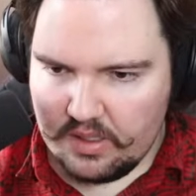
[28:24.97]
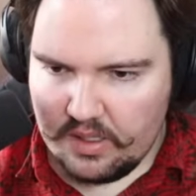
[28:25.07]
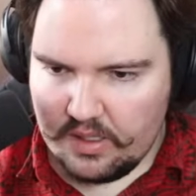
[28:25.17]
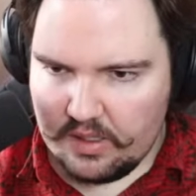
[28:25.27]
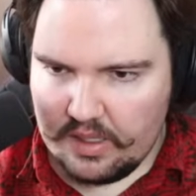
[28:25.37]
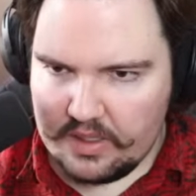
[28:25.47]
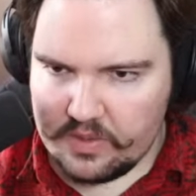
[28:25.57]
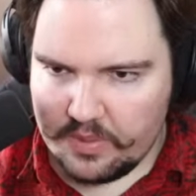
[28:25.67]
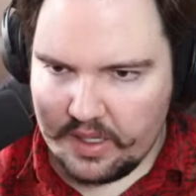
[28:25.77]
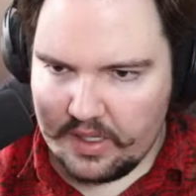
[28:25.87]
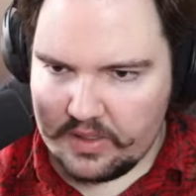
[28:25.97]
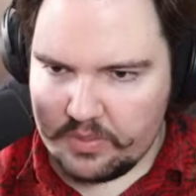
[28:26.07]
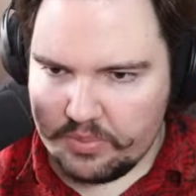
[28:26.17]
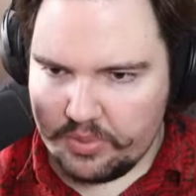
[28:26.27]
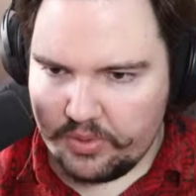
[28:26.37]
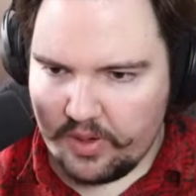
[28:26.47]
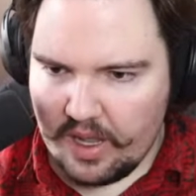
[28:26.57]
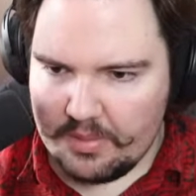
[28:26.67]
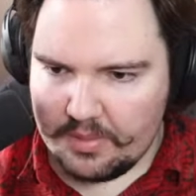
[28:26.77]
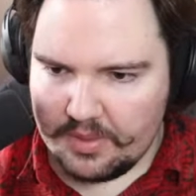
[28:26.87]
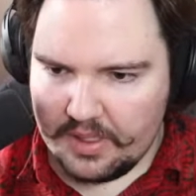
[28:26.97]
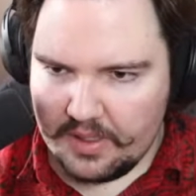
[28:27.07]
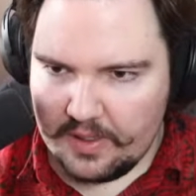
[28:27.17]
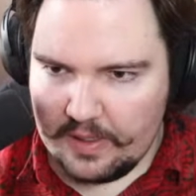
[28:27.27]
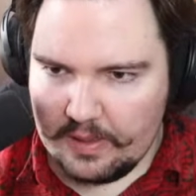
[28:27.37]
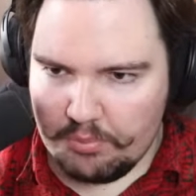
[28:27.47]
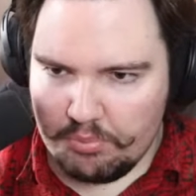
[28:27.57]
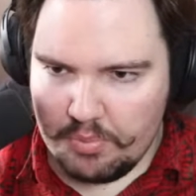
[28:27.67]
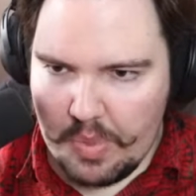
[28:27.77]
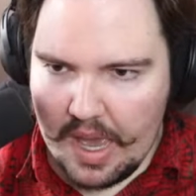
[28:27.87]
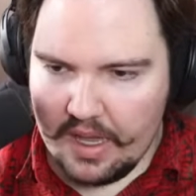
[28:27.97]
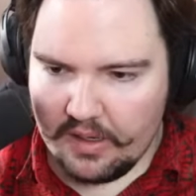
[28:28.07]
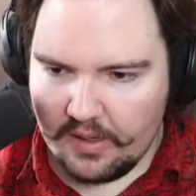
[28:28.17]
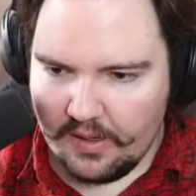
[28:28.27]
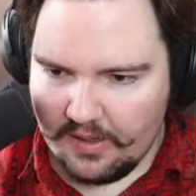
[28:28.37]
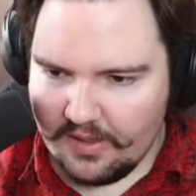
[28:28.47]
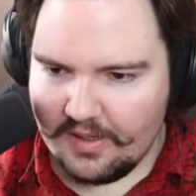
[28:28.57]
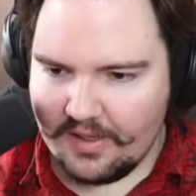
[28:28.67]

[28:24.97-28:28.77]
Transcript: Asprite is probably better